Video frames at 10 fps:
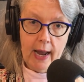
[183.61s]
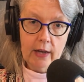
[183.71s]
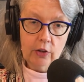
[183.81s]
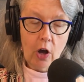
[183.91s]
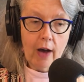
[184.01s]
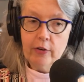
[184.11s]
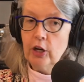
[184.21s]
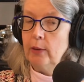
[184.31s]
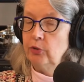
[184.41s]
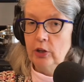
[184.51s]
Uh,
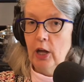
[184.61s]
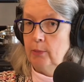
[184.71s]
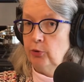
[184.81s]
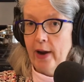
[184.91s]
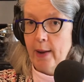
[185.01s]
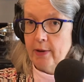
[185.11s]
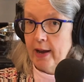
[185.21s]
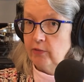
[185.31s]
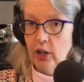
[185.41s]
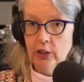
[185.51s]
oftentimes, alums are happy to
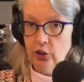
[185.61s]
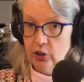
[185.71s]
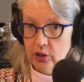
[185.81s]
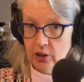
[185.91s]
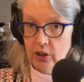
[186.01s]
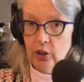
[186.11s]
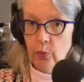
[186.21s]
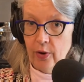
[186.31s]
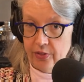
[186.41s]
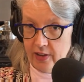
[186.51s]
have lunch
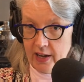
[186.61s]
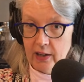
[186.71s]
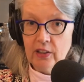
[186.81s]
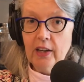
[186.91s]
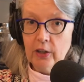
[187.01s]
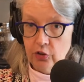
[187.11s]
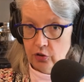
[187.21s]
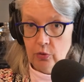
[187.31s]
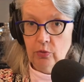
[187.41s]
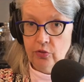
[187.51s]
with uh, yeah. young
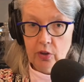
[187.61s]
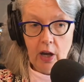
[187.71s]
students.